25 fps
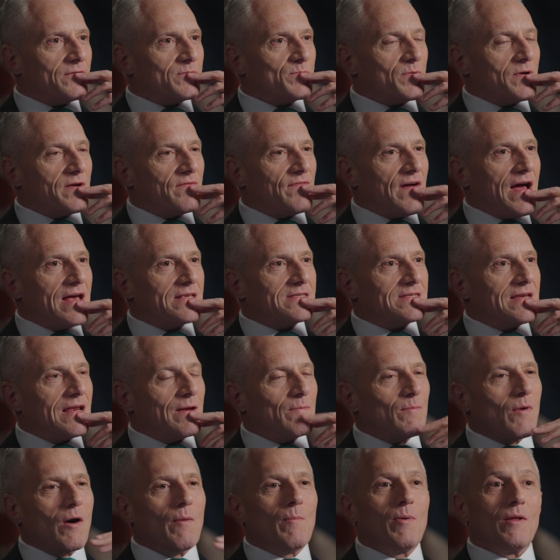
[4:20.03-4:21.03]
It's pretty
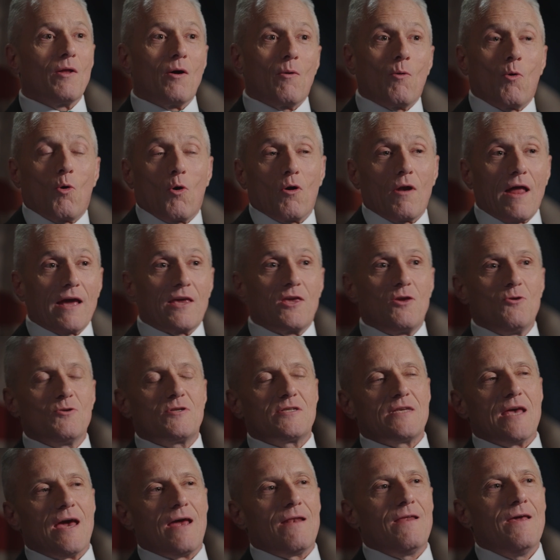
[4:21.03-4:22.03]
fascinating. Or like you
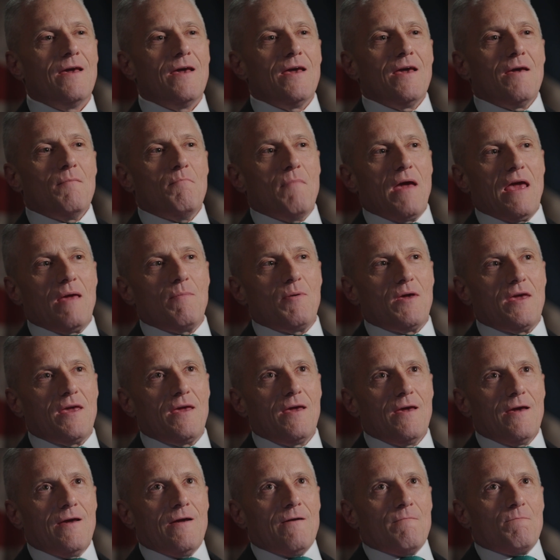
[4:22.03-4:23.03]
said,
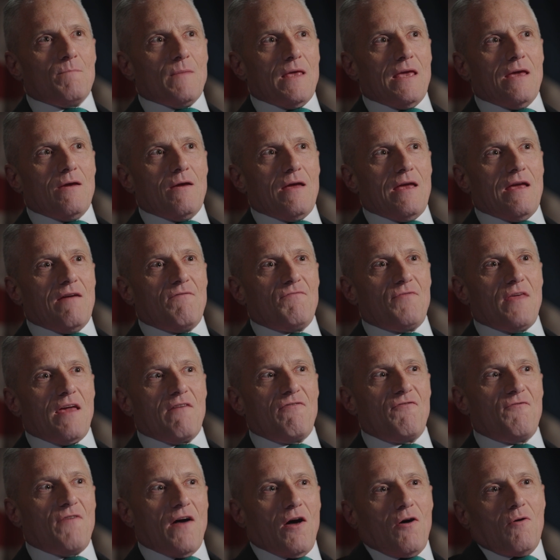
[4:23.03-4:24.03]
maybe if
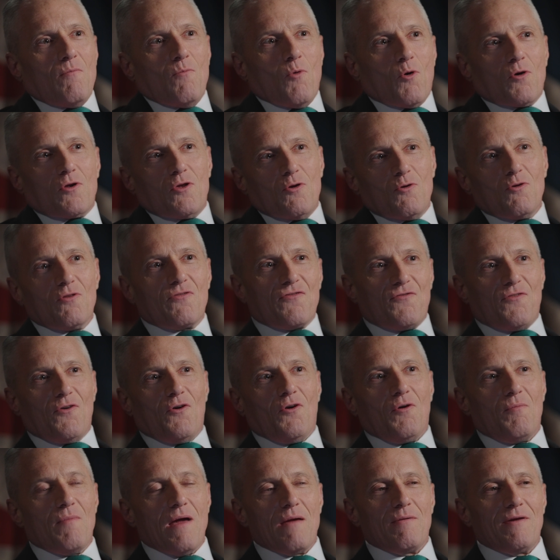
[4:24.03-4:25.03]
they felt more
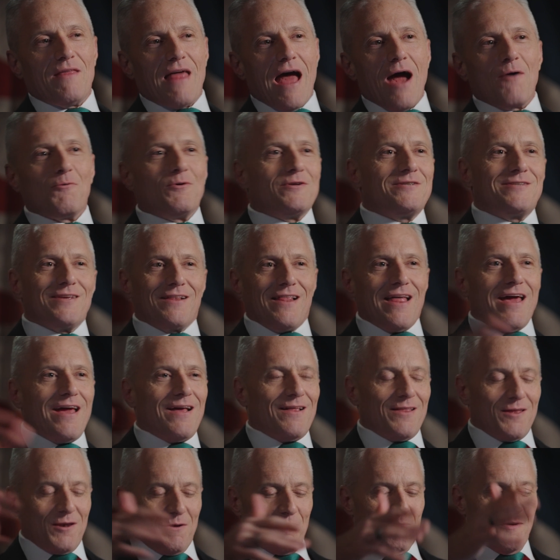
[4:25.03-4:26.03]
youthful, maybe that would delay
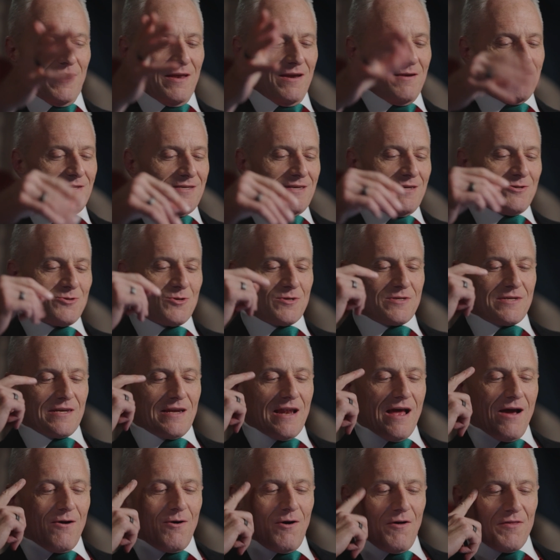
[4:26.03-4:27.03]
a little bit. It's
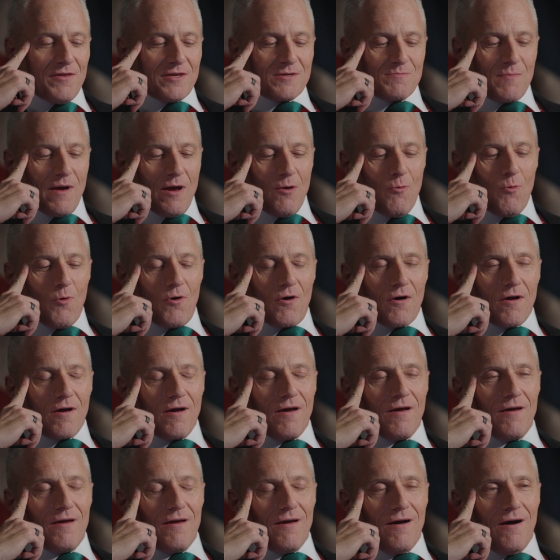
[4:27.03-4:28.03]
interesting how all this might
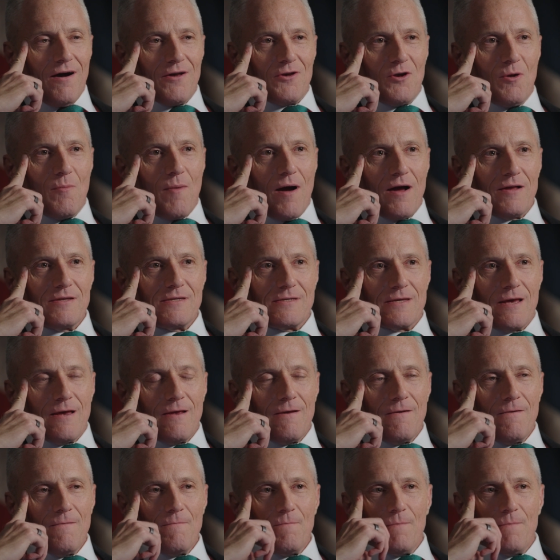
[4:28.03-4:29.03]
work on your mindset.